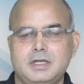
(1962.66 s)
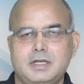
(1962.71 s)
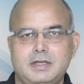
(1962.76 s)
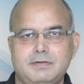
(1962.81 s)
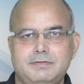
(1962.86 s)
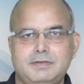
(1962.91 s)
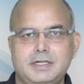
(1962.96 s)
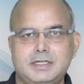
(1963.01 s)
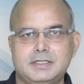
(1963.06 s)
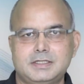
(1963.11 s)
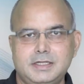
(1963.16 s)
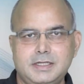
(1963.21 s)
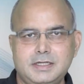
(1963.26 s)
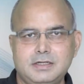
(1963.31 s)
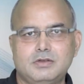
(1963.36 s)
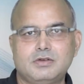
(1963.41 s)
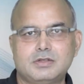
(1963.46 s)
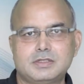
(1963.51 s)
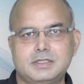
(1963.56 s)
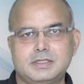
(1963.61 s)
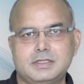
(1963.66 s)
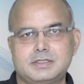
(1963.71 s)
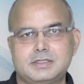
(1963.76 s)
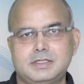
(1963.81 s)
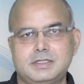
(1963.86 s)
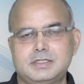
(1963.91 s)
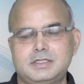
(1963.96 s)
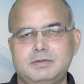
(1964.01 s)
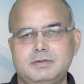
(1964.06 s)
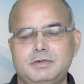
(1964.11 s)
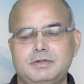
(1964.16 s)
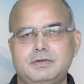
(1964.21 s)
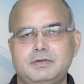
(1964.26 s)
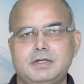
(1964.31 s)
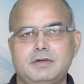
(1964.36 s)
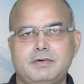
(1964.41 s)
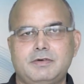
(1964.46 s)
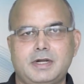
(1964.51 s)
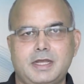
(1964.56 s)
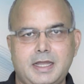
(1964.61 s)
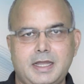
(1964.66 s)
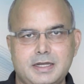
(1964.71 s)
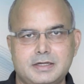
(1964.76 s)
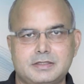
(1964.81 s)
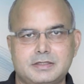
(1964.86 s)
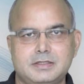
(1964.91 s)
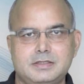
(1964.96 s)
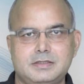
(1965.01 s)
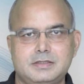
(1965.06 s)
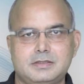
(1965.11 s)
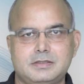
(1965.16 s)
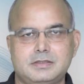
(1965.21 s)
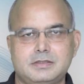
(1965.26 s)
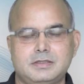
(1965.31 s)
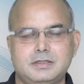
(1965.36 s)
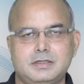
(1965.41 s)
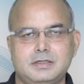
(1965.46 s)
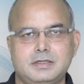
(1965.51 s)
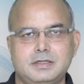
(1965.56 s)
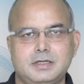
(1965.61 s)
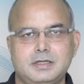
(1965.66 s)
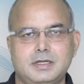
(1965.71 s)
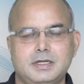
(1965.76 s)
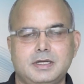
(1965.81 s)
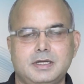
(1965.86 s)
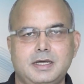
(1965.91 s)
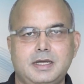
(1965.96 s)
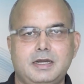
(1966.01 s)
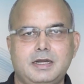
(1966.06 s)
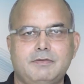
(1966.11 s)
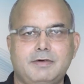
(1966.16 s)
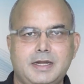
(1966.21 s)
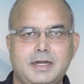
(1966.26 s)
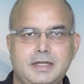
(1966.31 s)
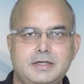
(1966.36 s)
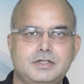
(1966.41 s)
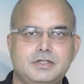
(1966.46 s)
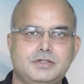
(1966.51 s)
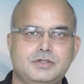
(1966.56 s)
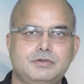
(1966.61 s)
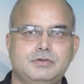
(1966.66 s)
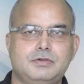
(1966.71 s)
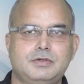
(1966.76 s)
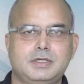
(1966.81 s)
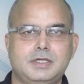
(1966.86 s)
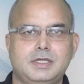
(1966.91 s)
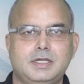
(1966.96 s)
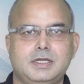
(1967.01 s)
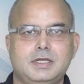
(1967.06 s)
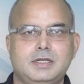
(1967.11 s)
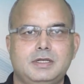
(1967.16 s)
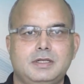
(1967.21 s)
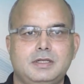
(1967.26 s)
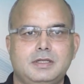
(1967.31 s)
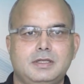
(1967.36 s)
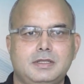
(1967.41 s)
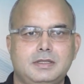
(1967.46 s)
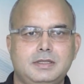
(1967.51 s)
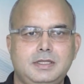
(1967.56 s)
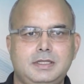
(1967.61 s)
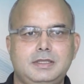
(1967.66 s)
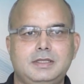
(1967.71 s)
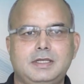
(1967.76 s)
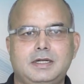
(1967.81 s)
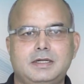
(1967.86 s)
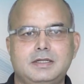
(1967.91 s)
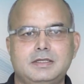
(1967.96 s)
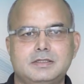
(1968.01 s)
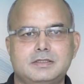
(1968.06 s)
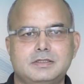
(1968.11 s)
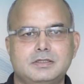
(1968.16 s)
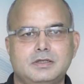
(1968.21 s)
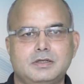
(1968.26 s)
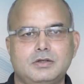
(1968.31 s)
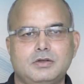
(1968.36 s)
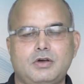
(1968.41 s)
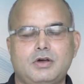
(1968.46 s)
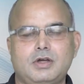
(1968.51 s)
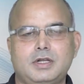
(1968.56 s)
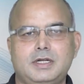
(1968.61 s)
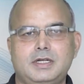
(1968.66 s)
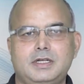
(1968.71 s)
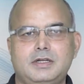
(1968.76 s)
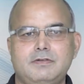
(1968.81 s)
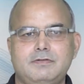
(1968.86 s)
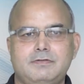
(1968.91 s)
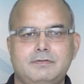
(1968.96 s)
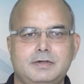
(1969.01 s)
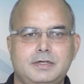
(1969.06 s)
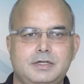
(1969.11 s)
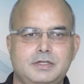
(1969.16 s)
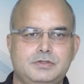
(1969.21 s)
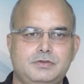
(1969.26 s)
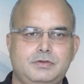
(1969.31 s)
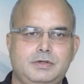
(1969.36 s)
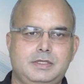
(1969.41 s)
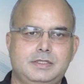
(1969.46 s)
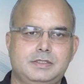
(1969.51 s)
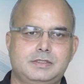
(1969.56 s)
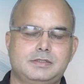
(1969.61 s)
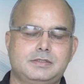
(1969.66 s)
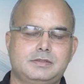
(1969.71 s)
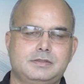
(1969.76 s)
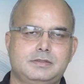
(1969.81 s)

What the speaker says: If there is inconsistency between our actions and our attitude, then that is cognitive dissonance.